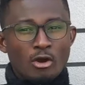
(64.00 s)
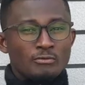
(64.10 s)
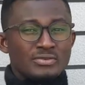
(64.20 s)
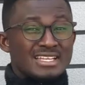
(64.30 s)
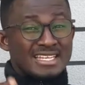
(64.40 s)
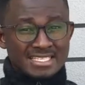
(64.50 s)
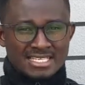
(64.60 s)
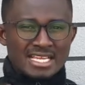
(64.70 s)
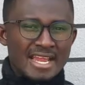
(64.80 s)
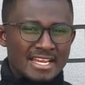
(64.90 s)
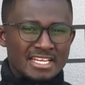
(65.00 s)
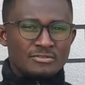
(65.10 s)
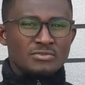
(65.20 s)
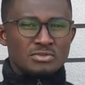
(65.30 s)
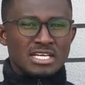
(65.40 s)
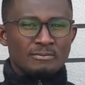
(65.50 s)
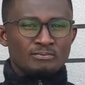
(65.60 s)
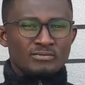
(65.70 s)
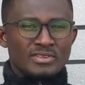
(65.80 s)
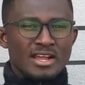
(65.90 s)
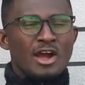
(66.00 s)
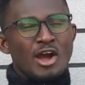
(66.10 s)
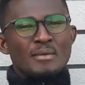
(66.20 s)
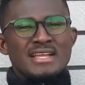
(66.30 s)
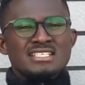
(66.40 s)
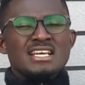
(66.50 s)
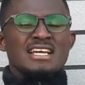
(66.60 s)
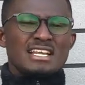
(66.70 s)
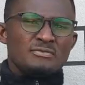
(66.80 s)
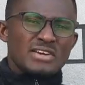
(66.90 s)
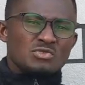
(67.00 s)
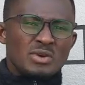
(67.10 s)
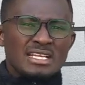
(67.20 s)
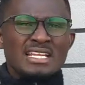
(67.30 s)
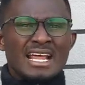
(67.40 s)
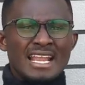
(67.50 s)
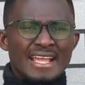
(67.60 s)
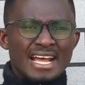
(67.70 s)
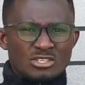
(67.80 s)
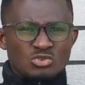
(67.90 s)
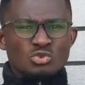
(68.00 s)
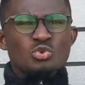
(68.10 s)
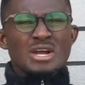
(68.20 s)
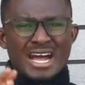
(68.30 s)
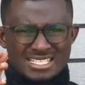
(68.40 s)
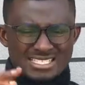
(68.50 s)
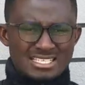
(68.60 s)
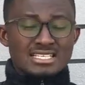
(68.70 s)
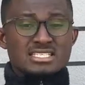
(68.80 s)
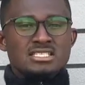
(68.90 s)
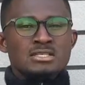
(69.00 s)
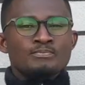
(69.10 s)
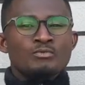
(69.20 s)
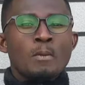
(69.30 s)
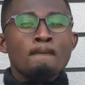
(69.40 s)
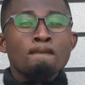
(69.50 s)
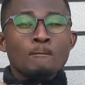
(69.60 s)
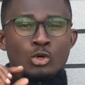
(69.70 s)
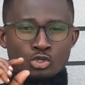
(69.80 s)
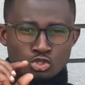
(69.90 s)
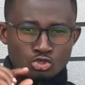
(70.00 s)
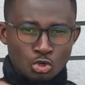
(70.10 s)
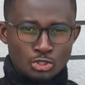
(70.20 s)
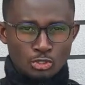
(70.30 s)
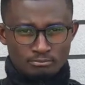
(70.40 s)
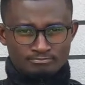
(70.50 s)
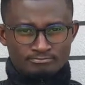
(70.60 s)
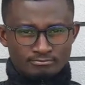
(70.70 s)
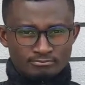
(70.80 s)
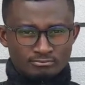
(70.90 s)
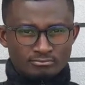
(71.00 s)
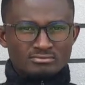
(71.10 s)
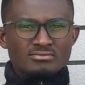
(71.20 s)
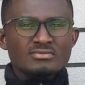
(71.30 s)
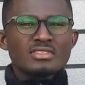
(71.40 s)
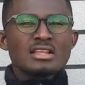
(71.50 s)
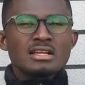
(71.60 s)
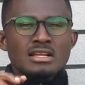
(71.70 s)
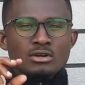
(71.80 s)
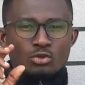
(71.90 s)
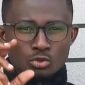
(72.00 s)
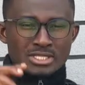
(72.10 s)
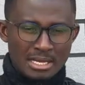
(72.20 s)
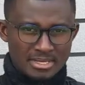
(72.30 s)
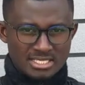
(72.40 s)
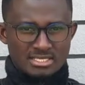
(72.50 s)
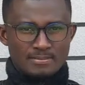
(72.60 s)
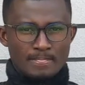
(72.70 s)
of the dangers ahead in the future. All right, the first one that I like us to look at is monosodium glutamate.